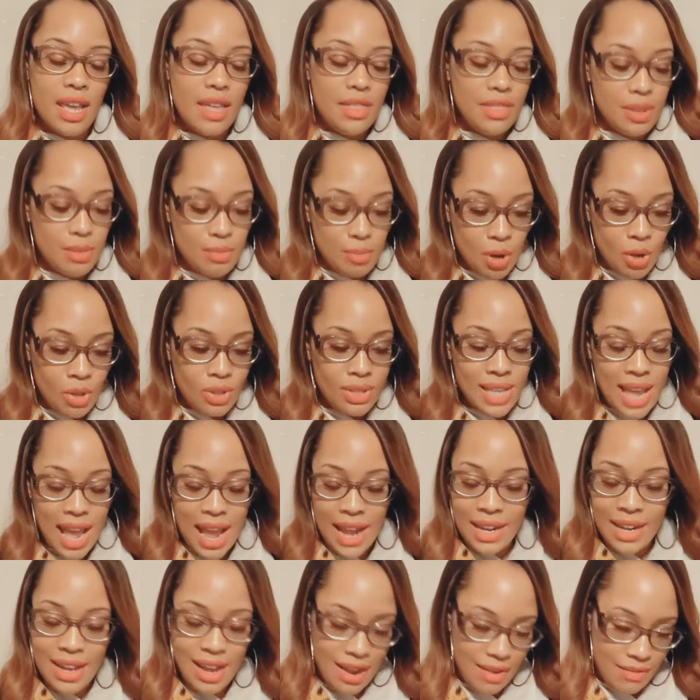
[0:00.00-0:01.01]
The Most High
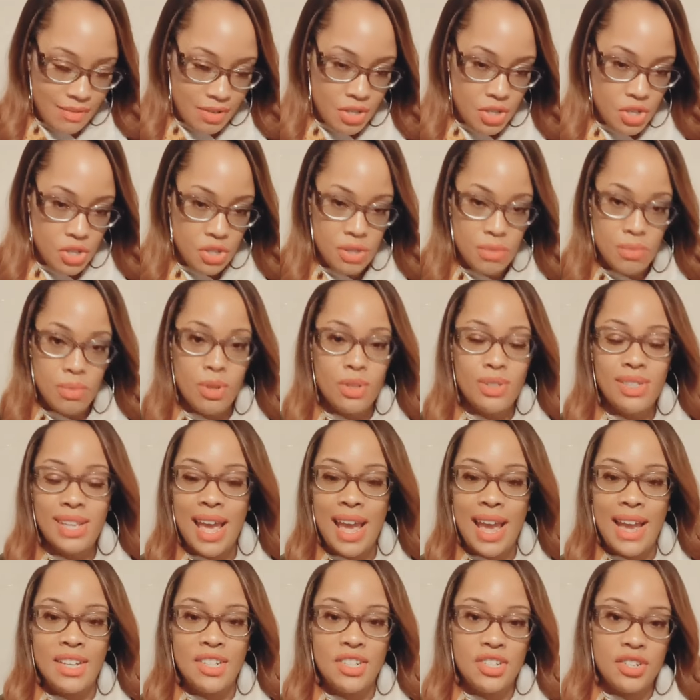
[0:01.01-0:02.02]
covers you. The Most High
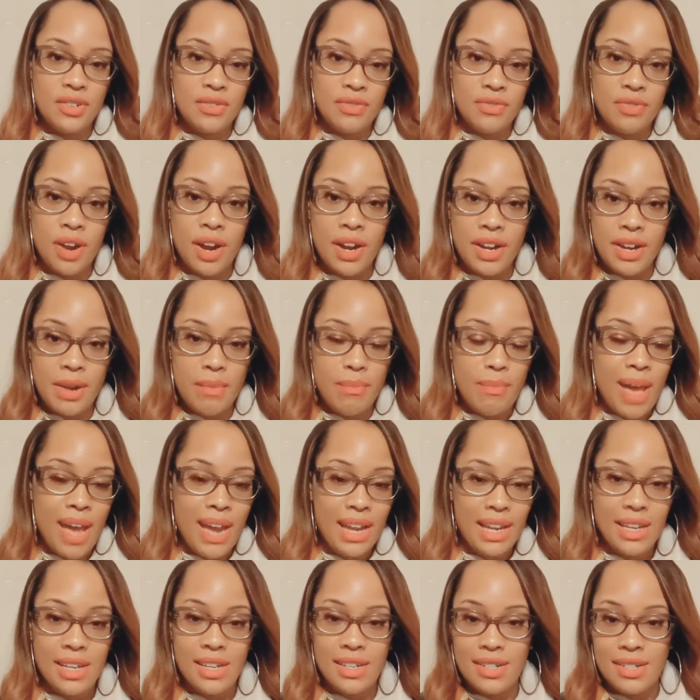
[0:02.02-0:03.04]
has your front, your
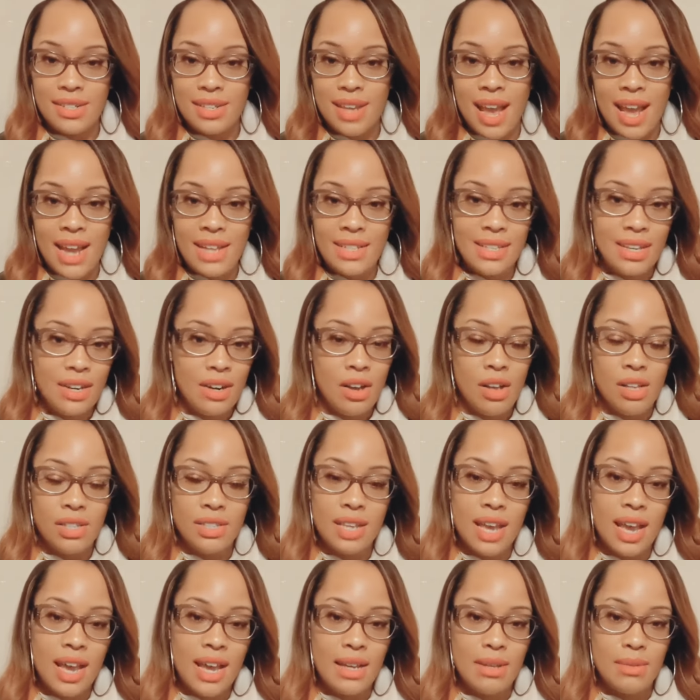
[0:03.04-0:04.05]
back, and your sides at all
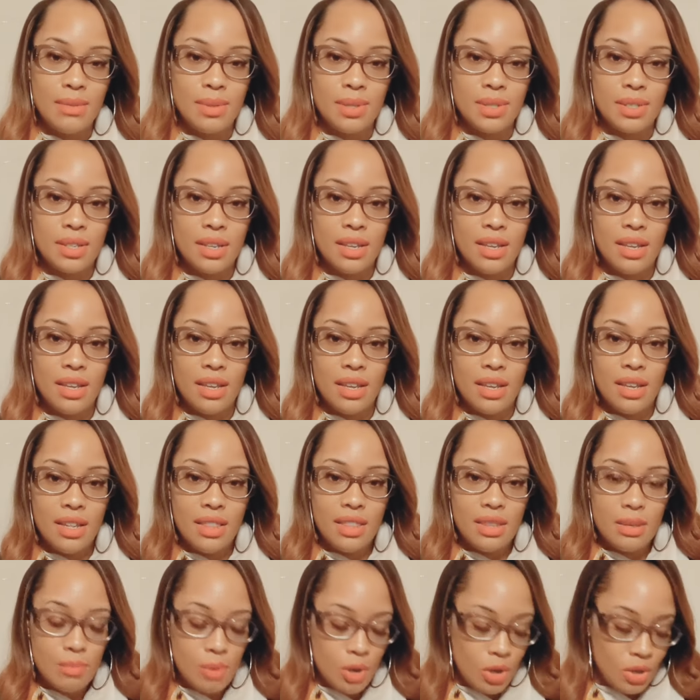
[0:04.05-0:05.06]
times.
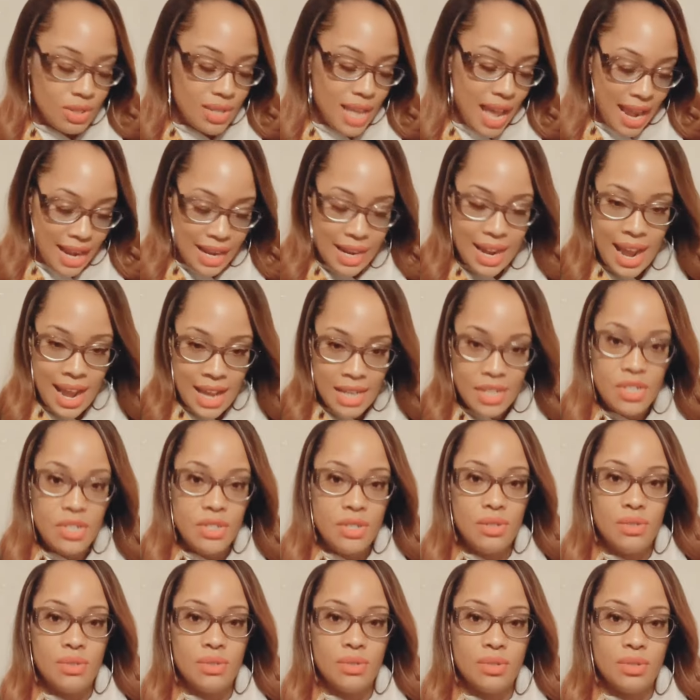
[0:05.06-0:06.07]
The Most High got
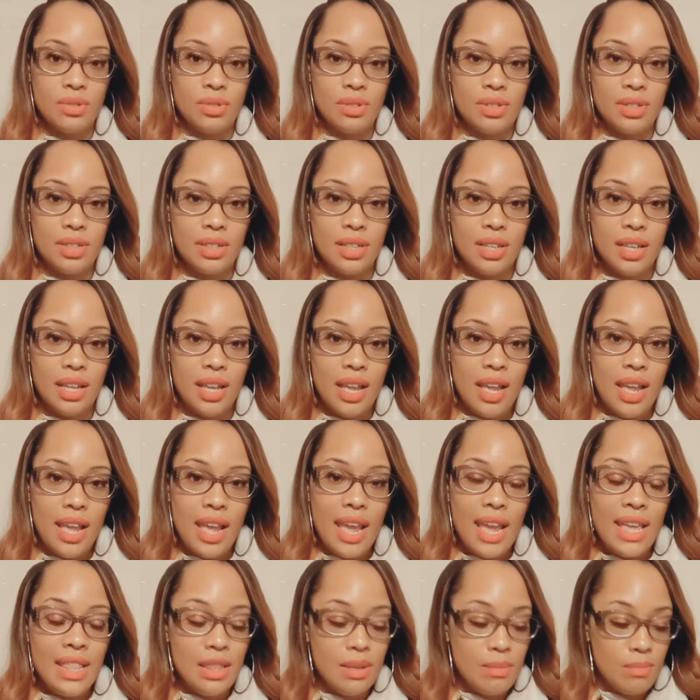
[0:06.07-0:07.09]
you.
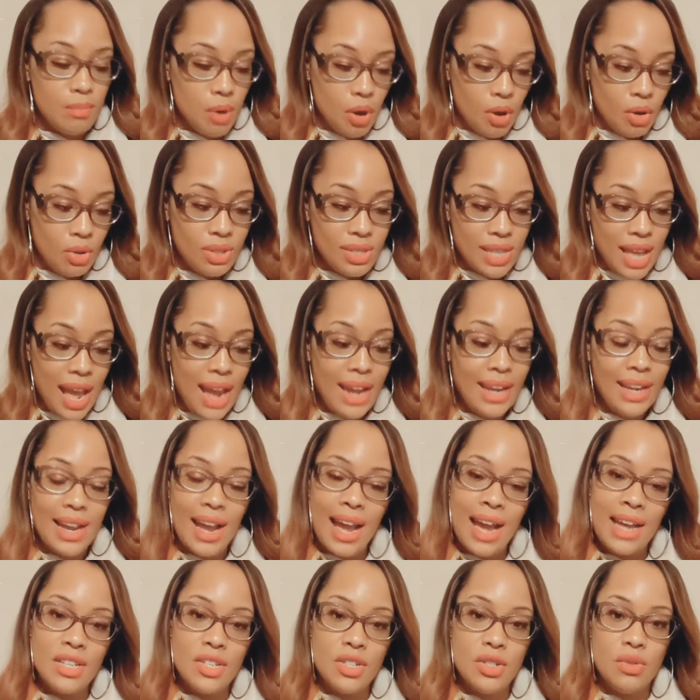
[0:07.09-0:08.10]
And the Most High
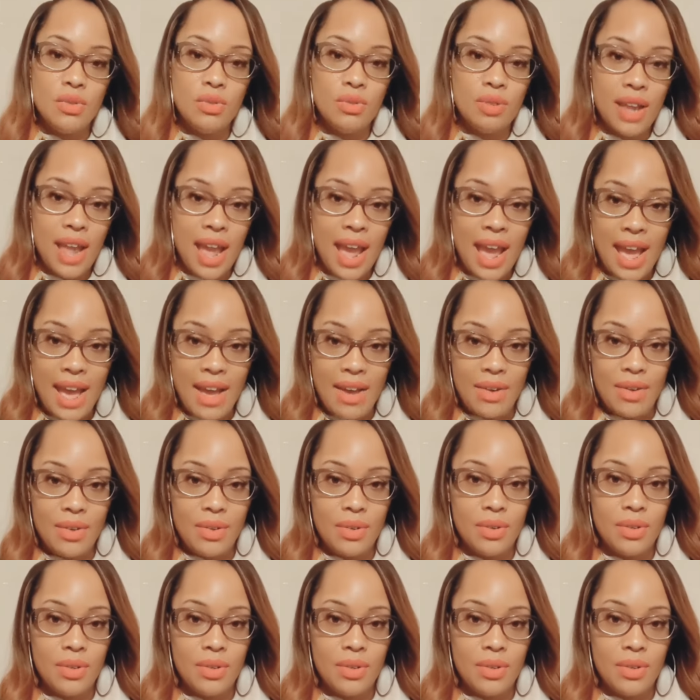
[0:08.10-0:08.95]
got you now.